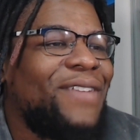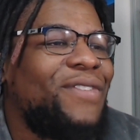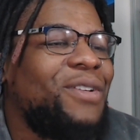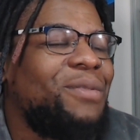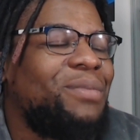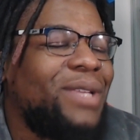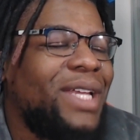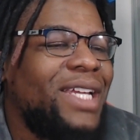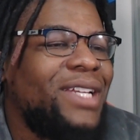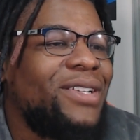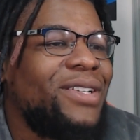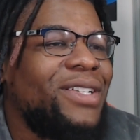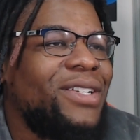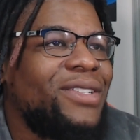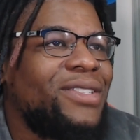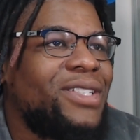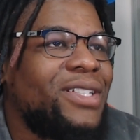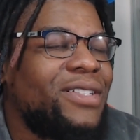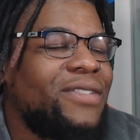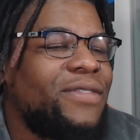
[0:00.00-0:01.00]
you play during
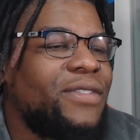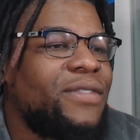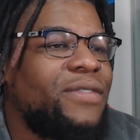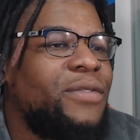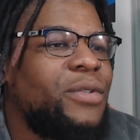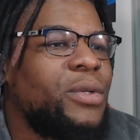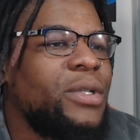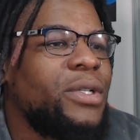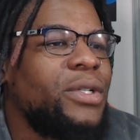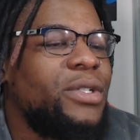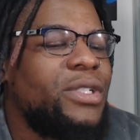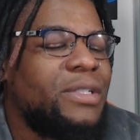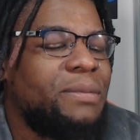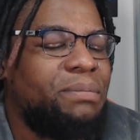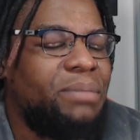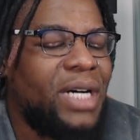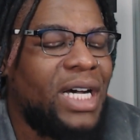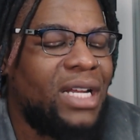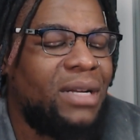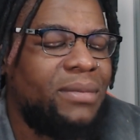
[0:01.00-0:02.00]
your turn for 4, you just
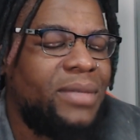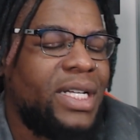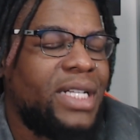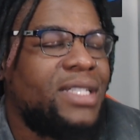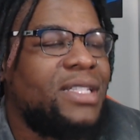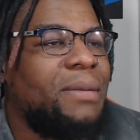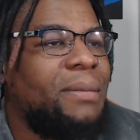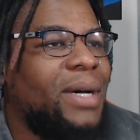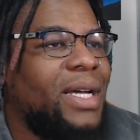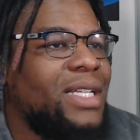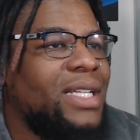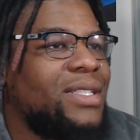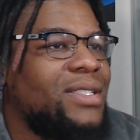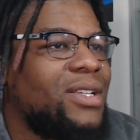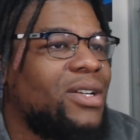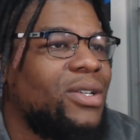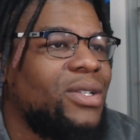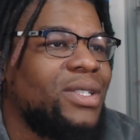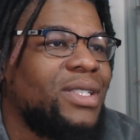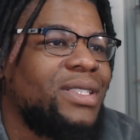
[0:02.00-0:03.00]
bottom deck somebody's
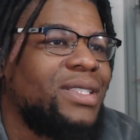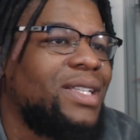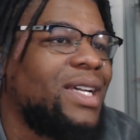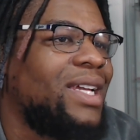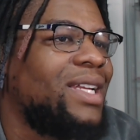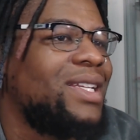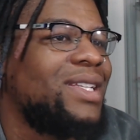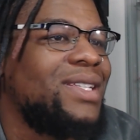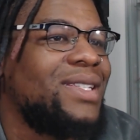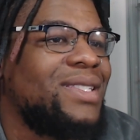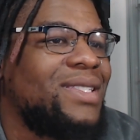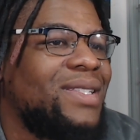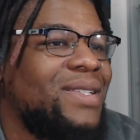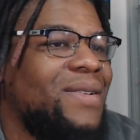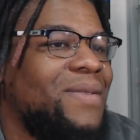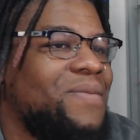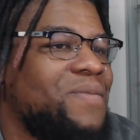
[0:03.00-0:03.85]
card. That is...